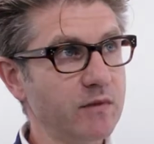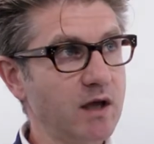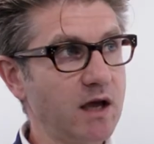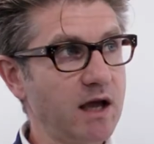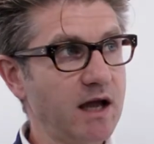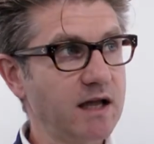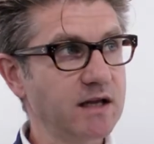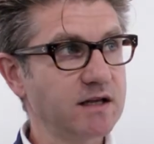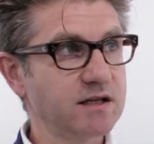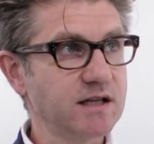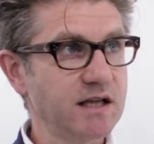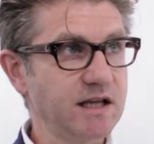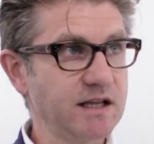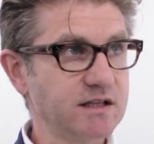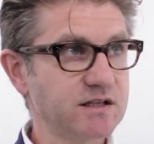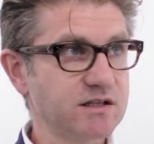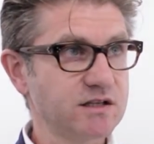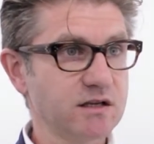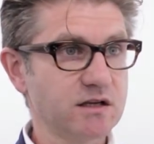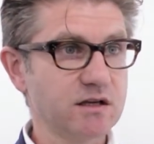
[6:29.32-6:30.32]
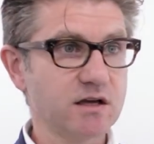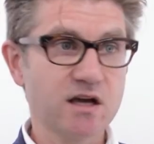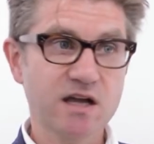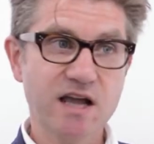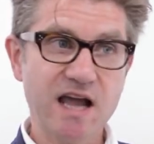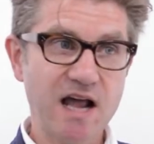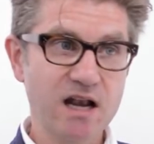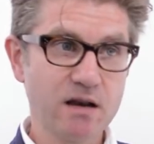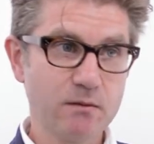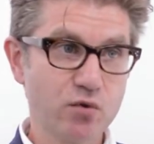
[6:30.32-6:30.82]
And it's a
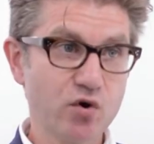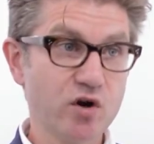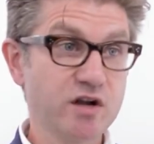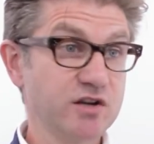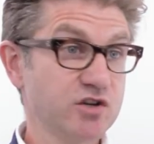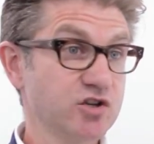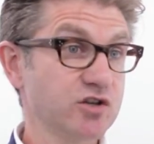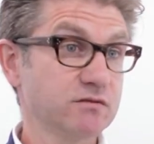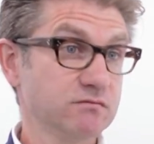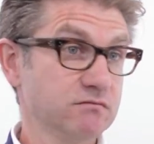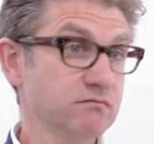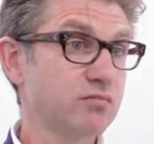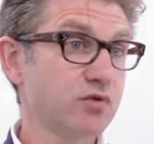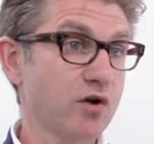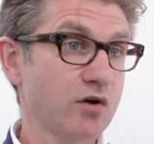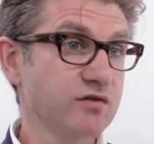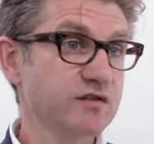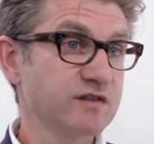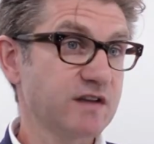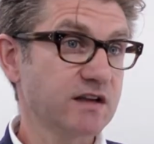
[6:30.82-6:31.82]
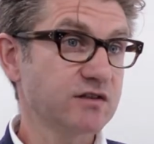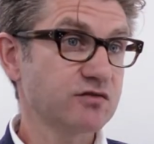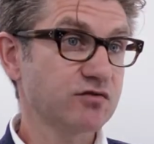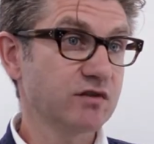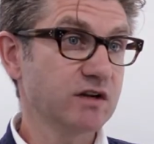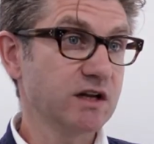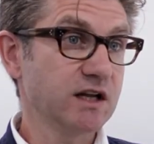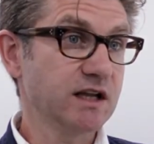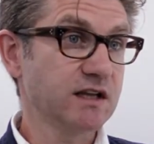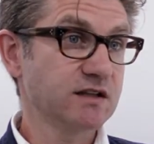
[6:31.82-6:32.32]
calibration process, really.